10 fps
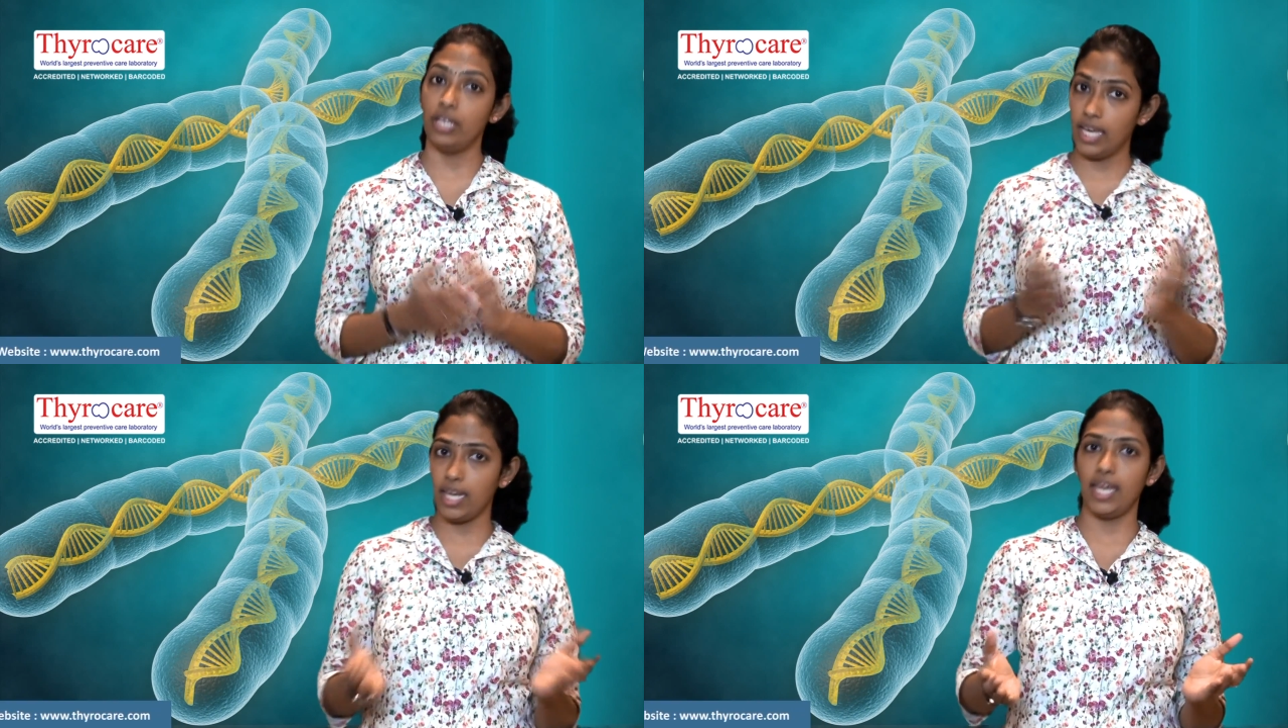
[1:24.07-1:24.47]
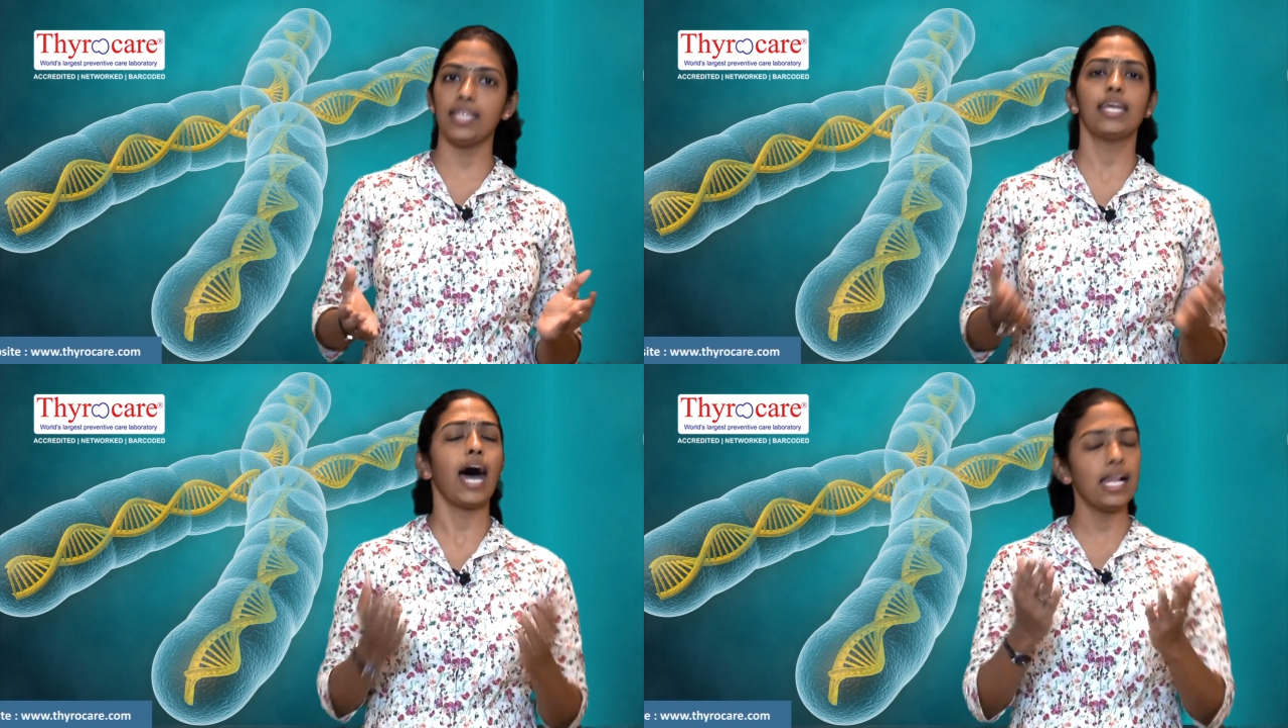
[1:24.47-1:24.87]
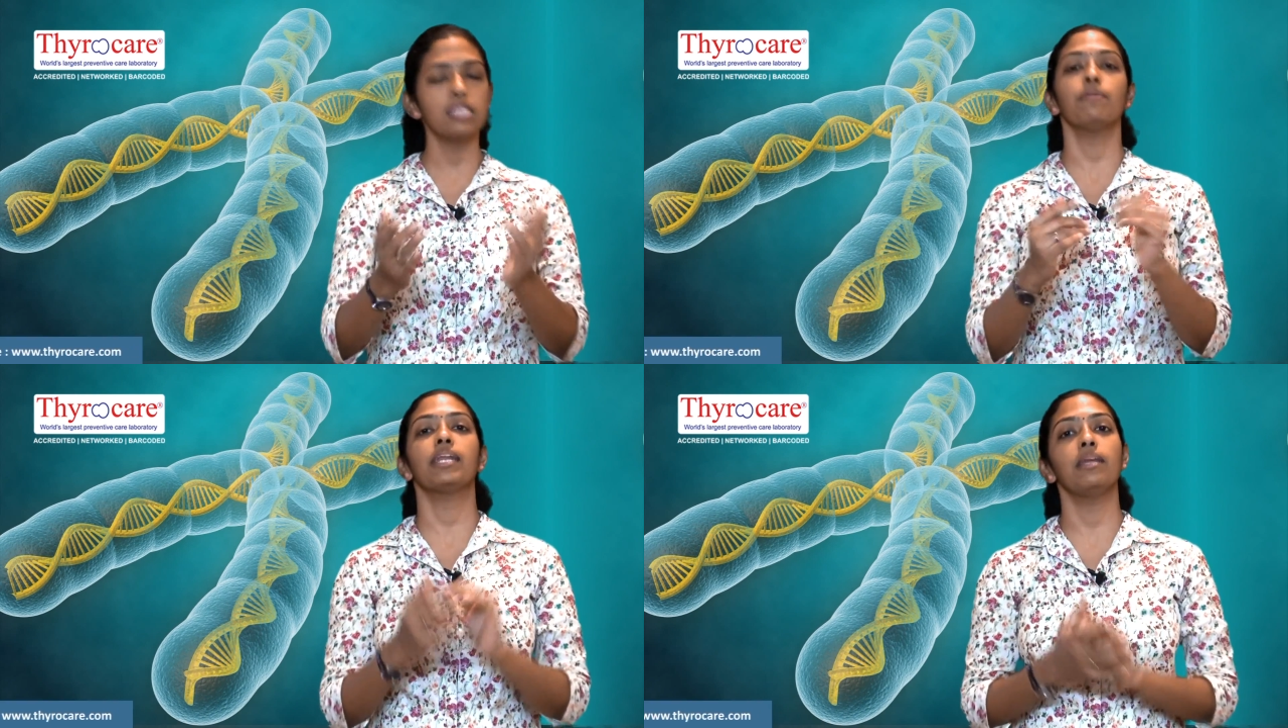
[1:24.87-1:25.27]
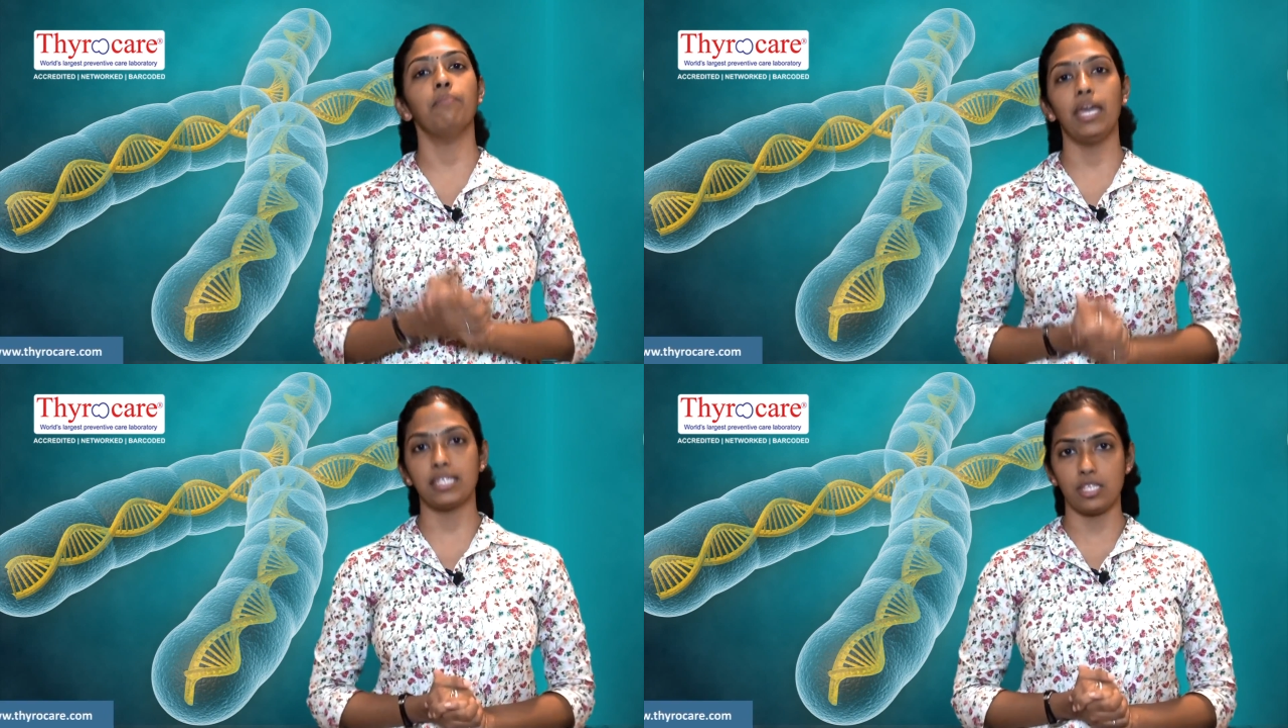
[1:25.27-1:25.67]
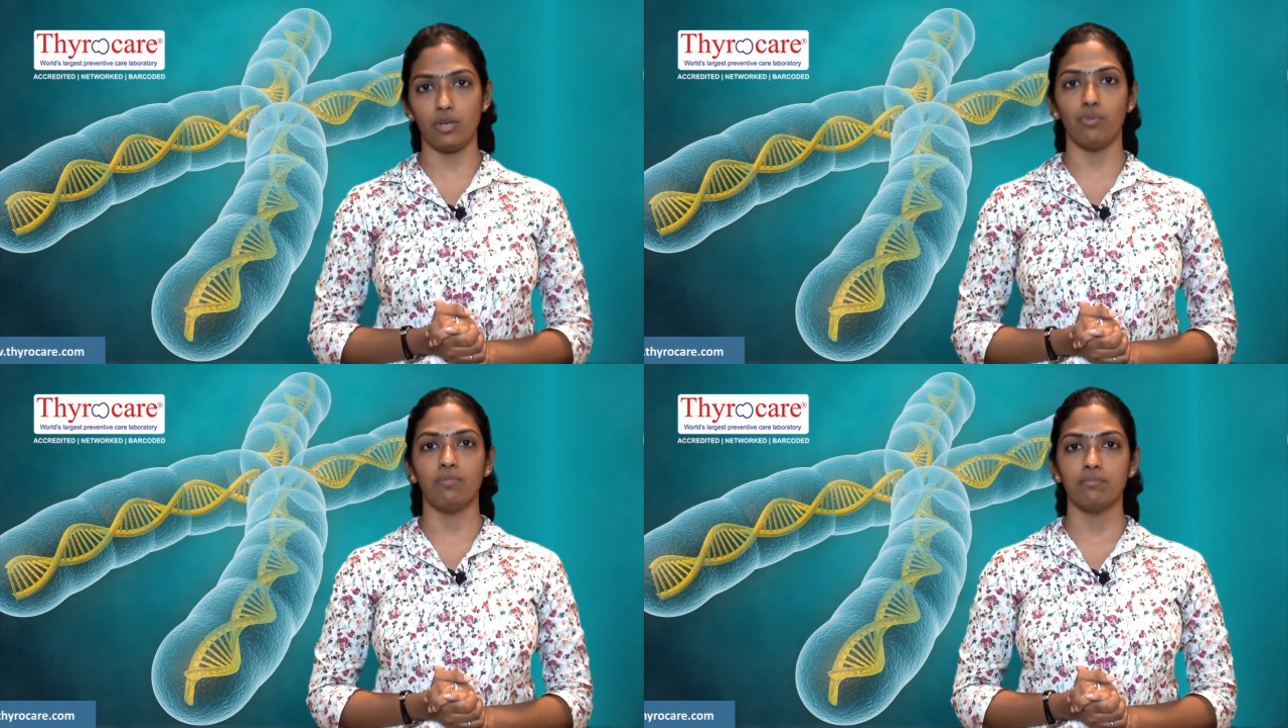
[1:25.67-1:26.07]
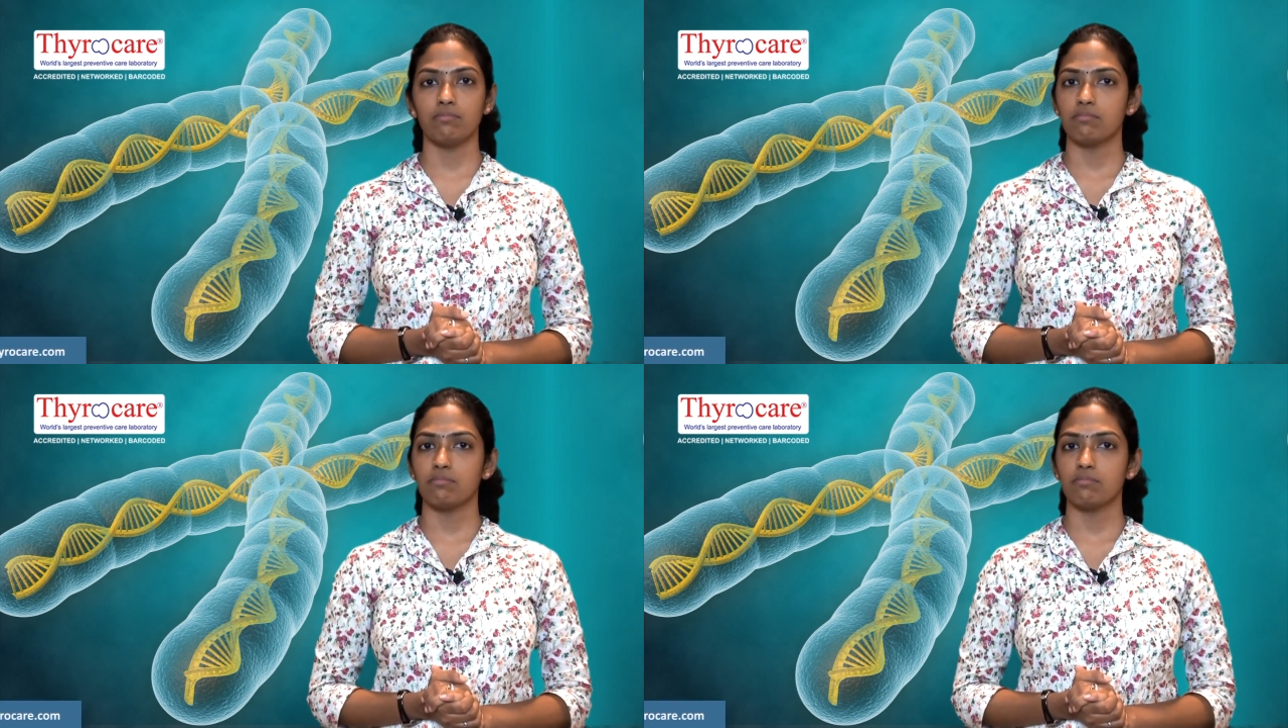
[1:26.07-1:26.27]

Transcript: your DNA that ultimately makes you.